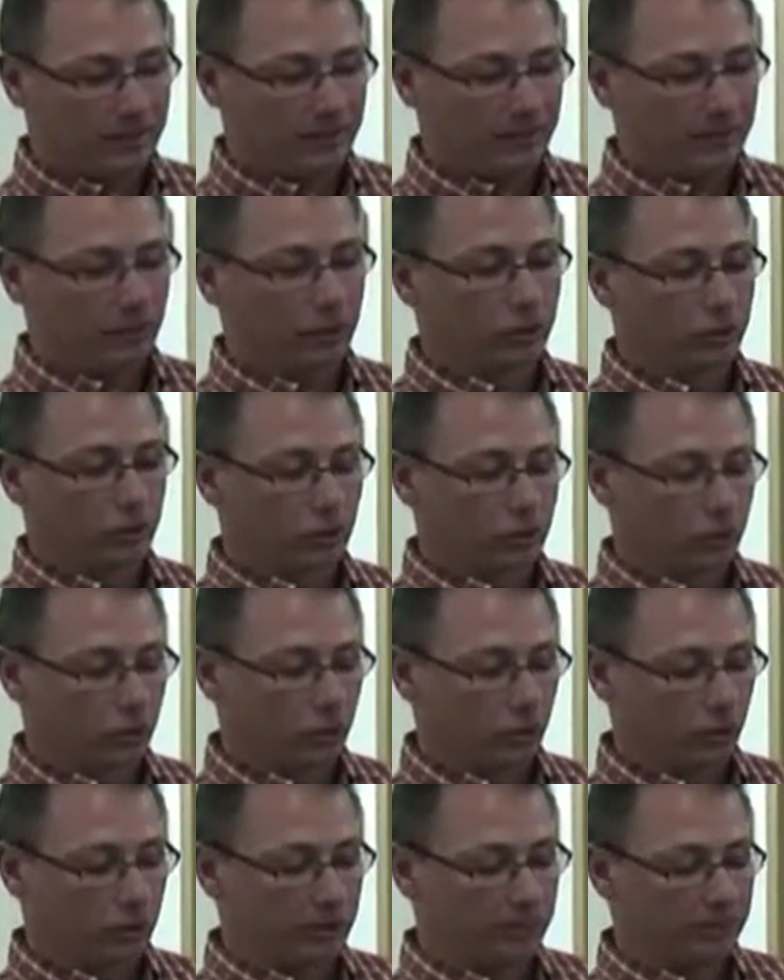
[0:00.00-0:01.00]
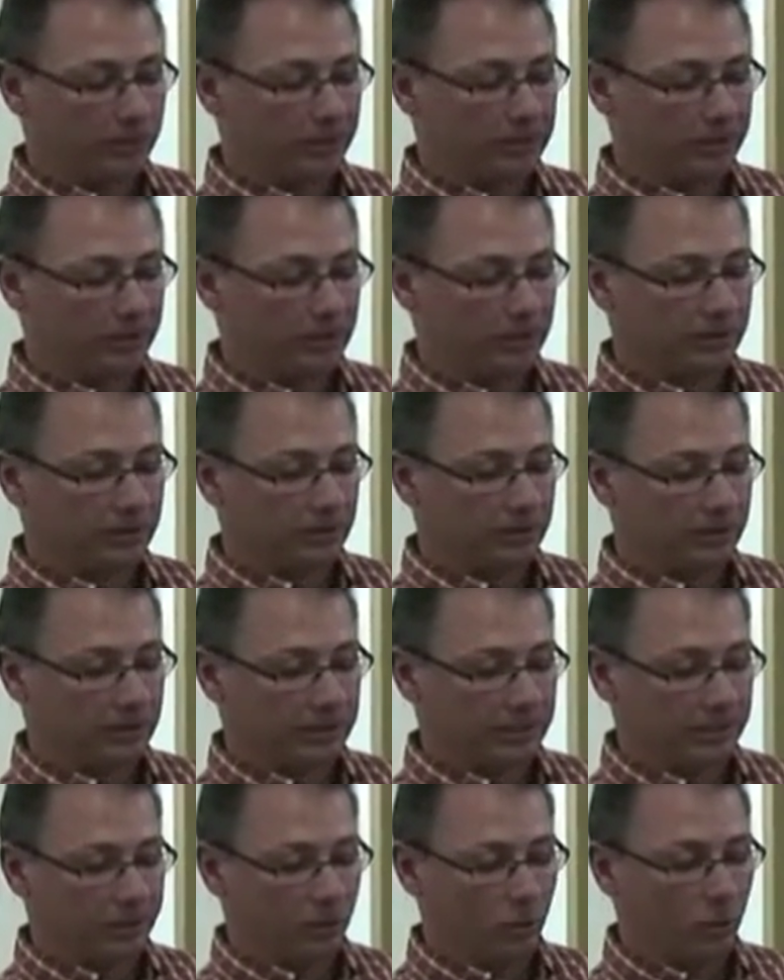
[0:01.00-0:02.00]
filters or treatment that's
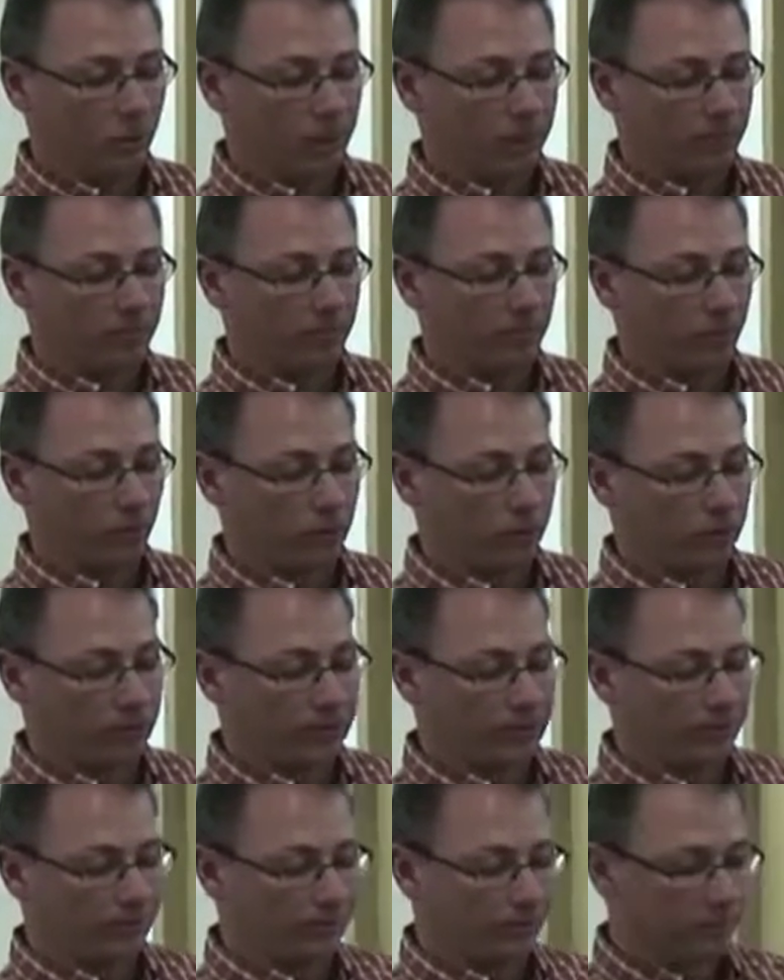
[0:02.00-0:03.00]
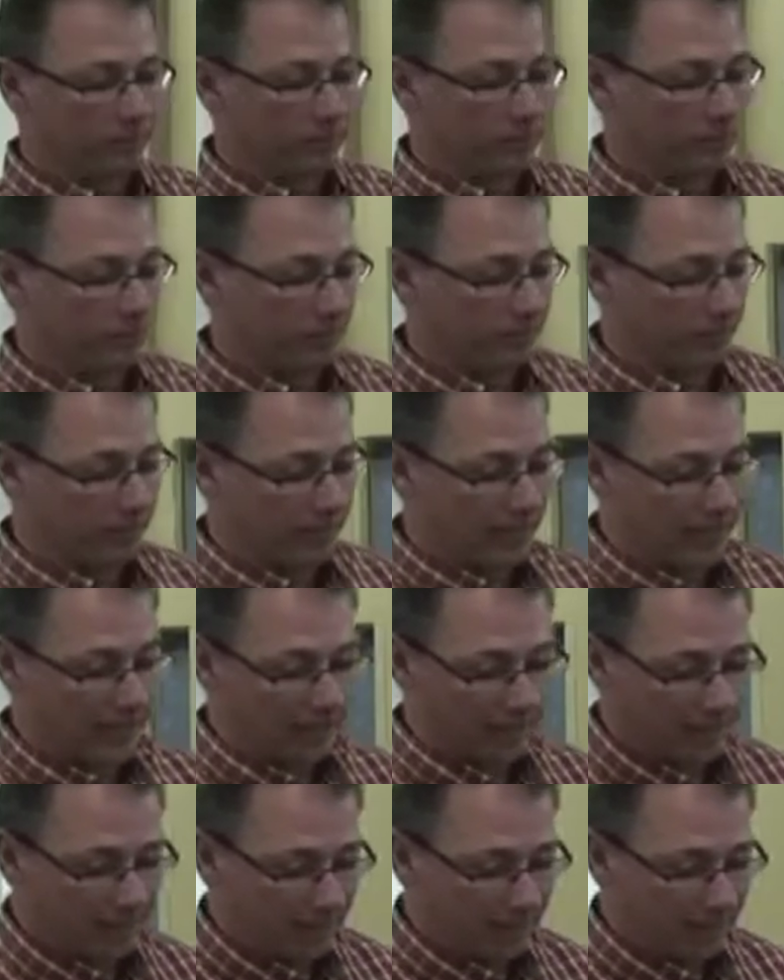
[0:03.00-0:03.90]
cleaning the water before you get it from the tap.